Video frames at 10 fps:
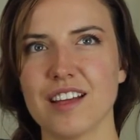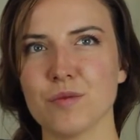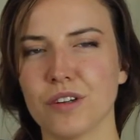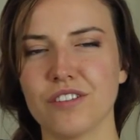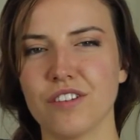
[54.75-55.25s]

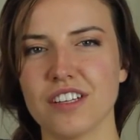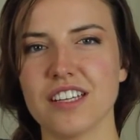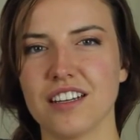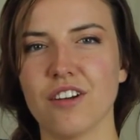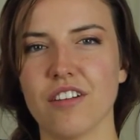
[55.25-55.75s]
wonderful as
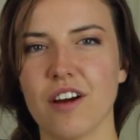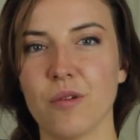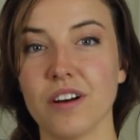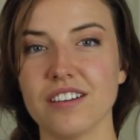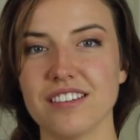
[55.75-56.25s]
I know that
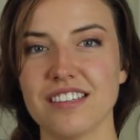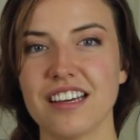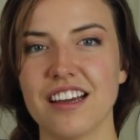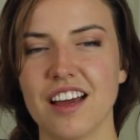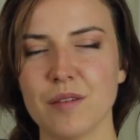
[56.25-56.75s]
was,
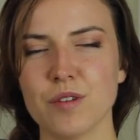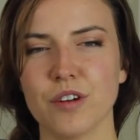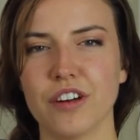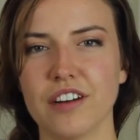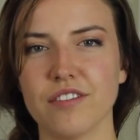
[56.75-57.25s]
I'm so
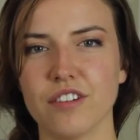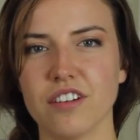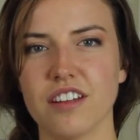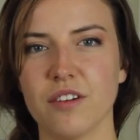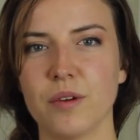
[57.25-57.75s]

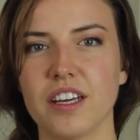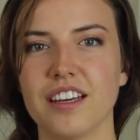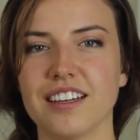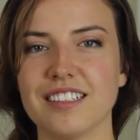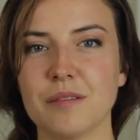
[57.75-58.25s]
grateful that we
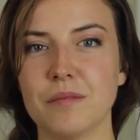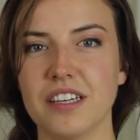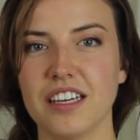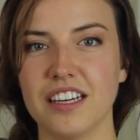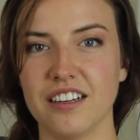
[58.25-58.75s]
get to
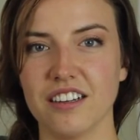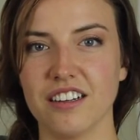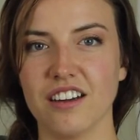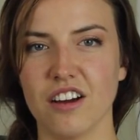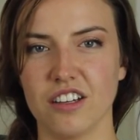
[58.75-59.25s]
be
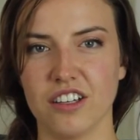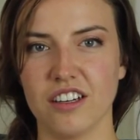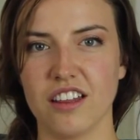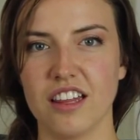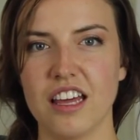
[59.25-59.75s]
here on
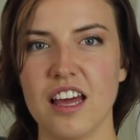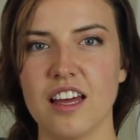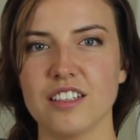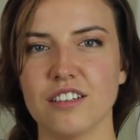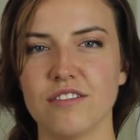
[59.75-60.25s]
earth
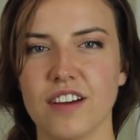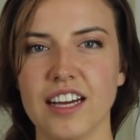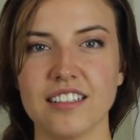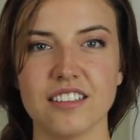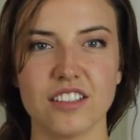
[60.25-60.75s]
to
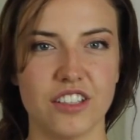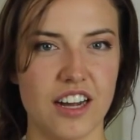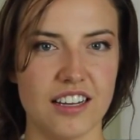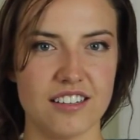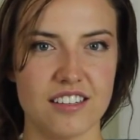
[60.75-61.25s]
find
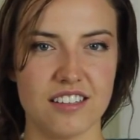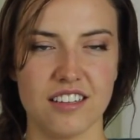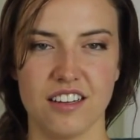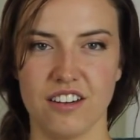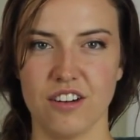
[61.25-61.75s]
Christ
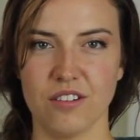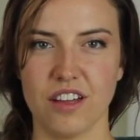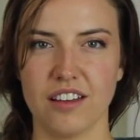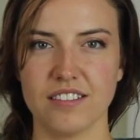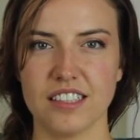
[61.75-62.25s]
in our own
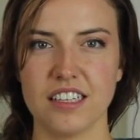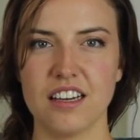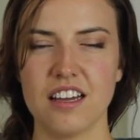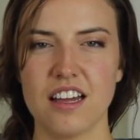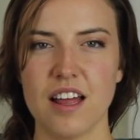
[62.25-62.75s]
lives.
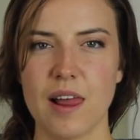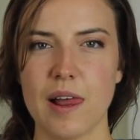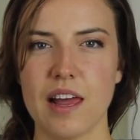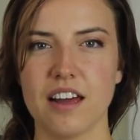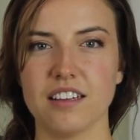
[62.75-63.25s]

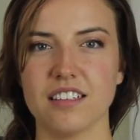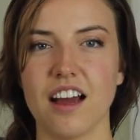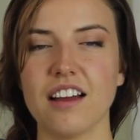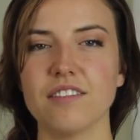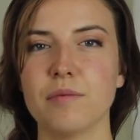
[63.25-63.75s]
And
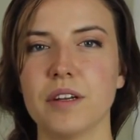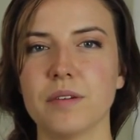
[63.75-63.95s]
I've been